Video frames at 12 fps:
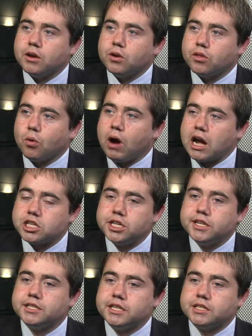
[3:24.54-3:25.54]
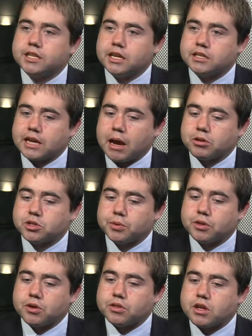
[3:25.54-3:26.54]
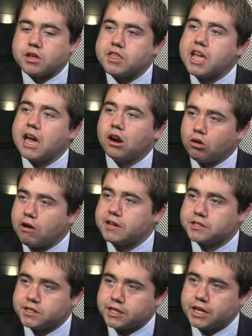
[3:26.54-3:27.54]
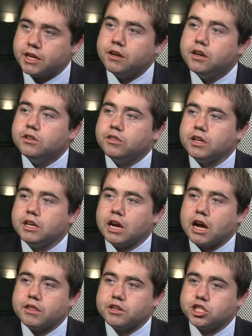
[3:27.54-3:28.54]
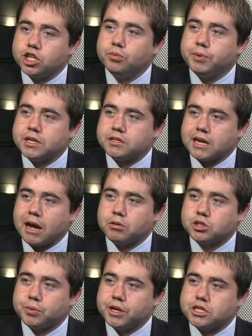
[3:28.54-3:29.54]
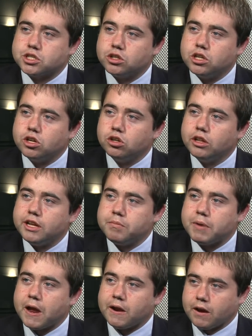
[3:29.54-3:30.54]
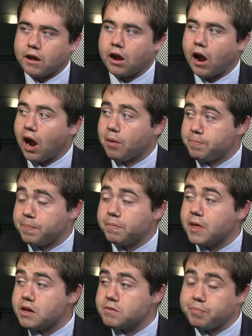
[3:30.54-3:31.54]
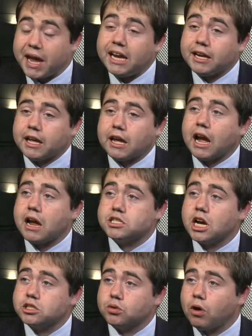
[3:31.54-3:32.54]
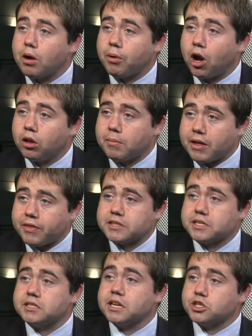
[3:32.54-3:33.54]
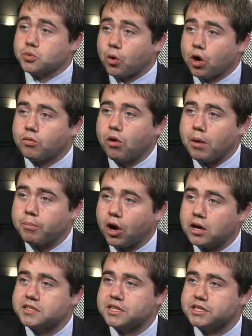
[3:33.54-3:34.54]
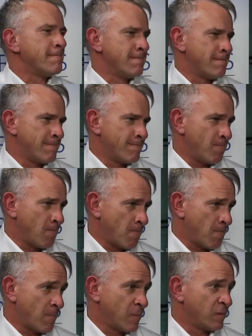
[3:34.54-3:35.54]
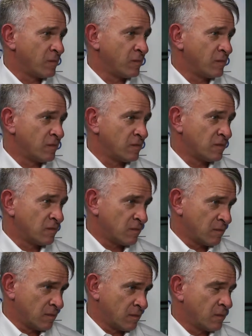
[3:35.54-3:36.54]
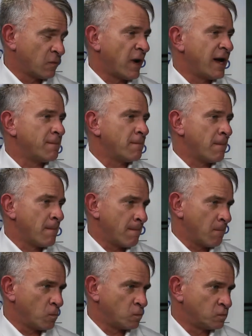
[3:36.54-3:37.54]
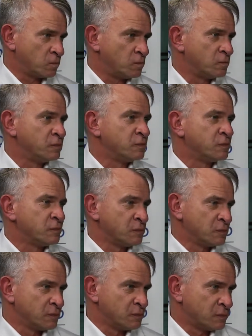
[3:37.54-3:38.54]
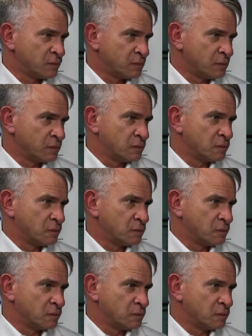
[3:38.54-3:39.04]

The Washington D.C. establishment, the NRSC, the GOP establishment has literally been panicking. I talked to Ron Paul about this. That's his word. Ron Paul the establishment is panicking as Senator McDaniel seems to be